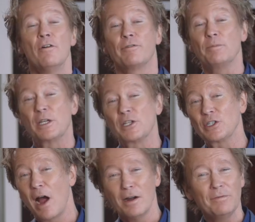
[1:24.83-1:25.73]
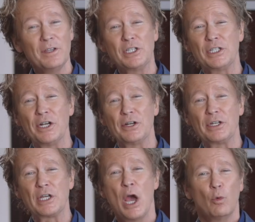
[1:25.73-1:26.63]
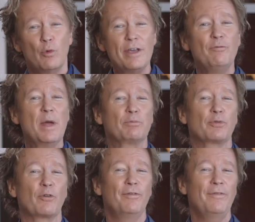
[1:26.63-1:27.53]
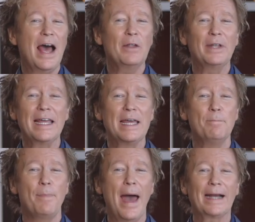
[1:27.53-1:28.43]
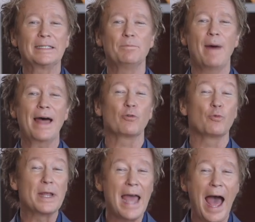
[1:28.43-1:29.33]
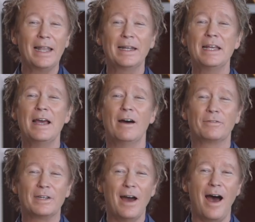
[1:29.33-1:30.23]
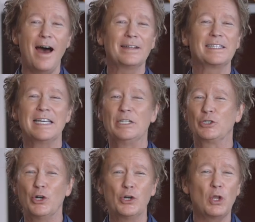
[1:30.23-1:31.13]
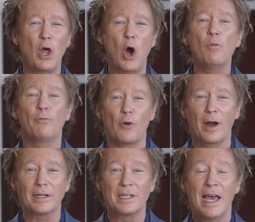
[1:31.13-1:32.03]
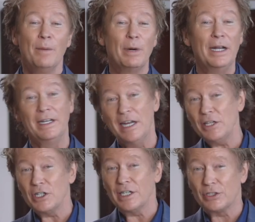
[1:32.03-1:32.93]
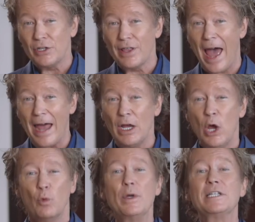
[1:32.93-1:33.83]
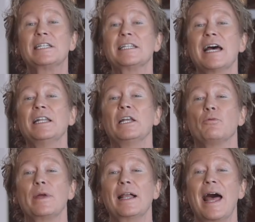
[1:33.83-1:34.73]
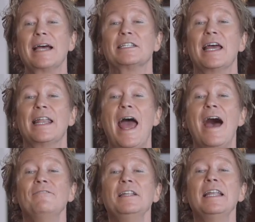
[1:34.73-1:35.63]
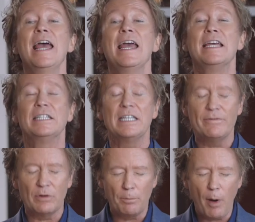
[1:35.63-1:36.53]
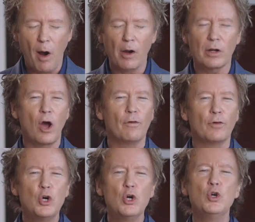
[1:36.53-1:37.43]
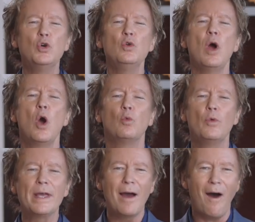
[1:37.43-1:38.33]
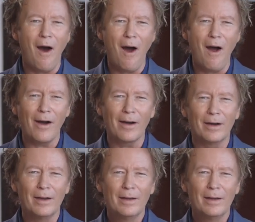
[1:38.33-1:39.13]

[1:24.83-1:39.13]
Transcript: From the start of this series, we've been profoundly impacted by the reality of God's eternal hope for us. But in addition to that, we suddenly realize that heaven is even part of who we are.